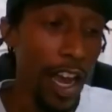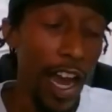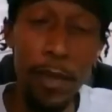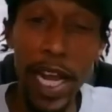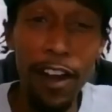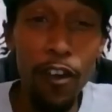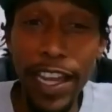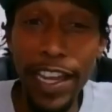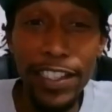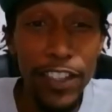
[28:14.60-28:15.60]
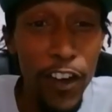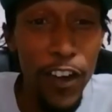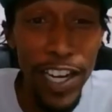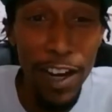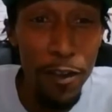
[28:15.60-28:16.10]
I'm not gonna get into
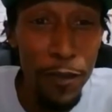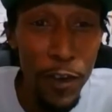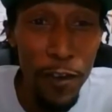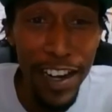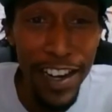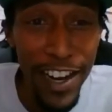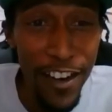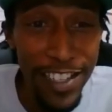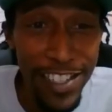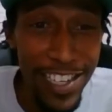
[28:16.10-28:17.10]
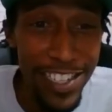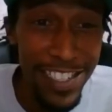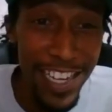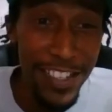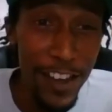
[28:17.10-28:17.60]
all that with you right now because
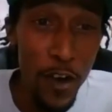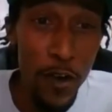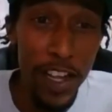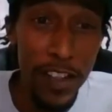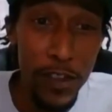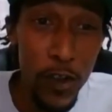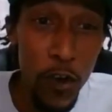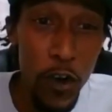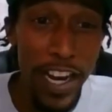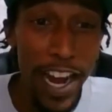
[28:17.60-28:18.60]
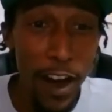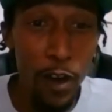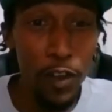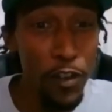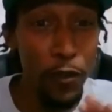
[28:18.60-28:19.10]
that's a whole nother story.
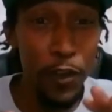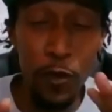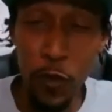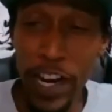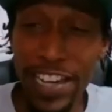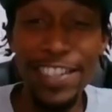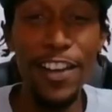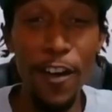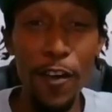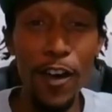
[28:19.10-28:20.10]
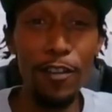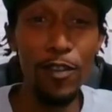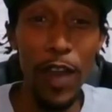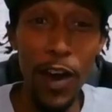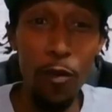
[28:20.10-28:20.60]
You fresh and go-go,
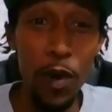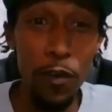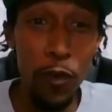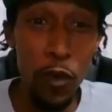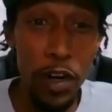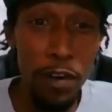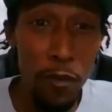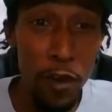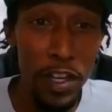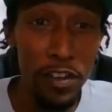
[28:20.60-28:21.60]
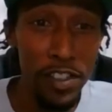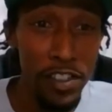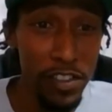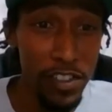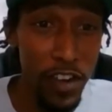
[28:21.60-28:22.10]
so I don't want to ruin it for you.
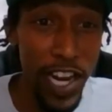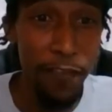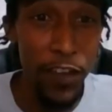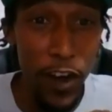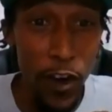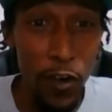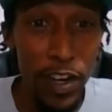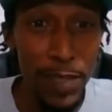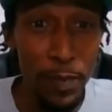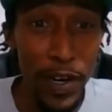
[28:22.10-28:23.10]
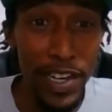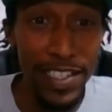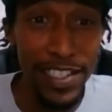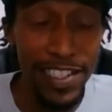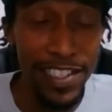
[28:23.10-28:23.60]
You have your own
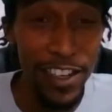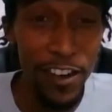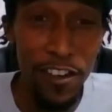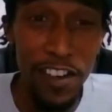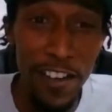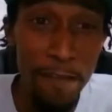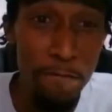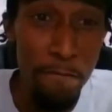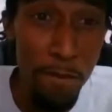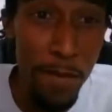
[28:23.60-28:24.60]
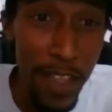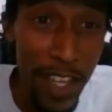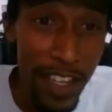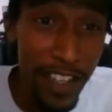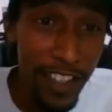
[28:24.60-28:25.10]
experiences, so
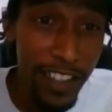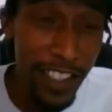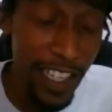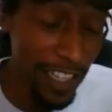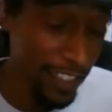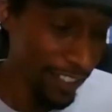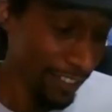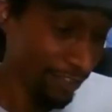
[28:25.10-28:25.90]
yeah.